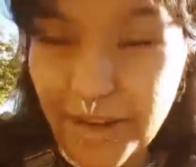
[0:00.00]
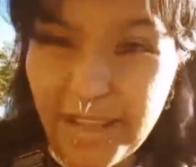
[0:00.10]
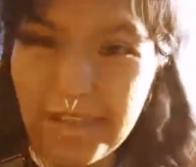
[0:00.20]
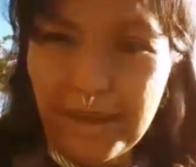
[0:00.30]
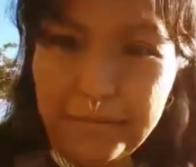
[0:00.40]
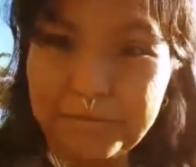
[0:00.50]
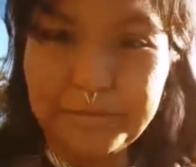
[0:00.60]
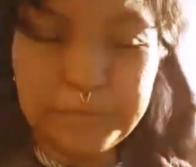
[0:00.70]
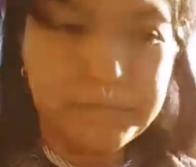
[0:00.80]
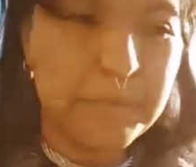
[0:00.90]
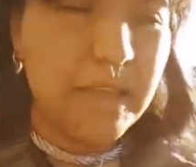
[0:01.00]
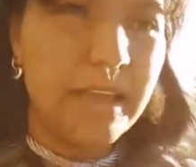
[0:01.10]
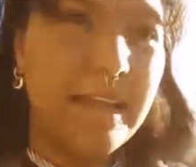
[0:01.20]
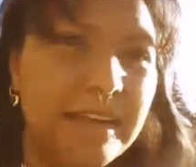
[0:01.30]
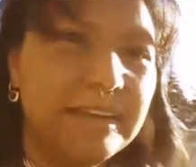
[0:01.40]
Reiki.
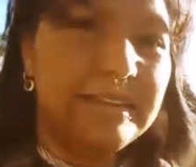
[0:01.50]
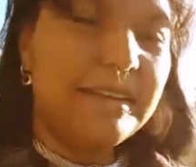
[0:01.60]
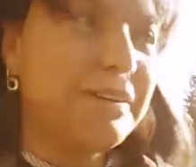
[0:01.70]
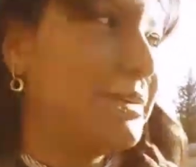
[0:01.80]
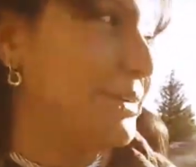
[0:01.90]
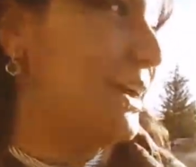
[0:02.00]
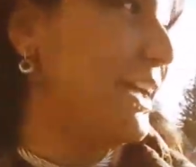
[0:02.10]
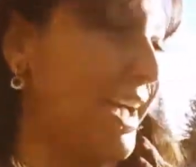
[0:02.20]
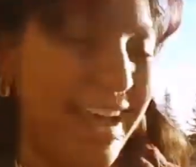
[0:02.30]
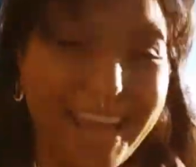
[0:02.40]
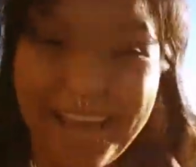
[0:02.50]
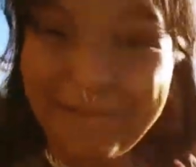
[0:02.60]
So I got